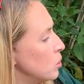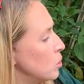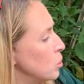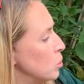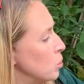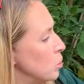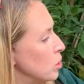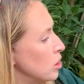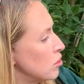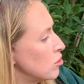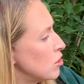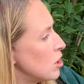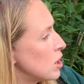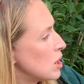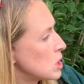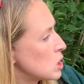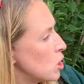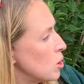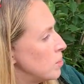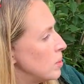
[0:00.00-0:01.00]
Oh, a
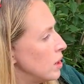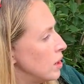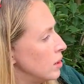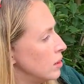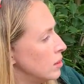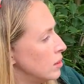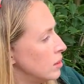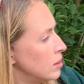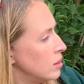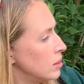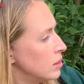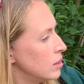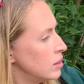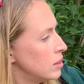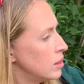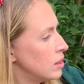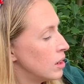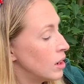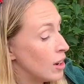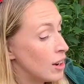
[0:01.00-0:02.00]
grasshopper.
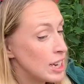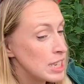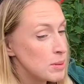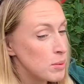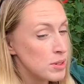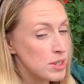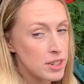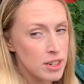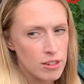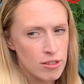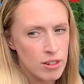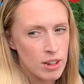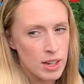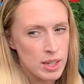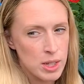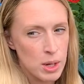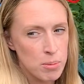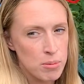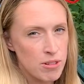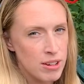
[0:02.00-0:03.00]
I spotted a
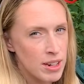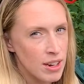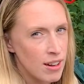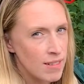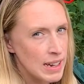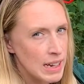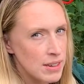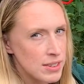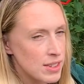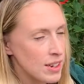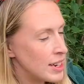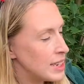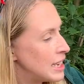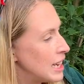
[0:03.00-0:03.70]
grasshopper in our outside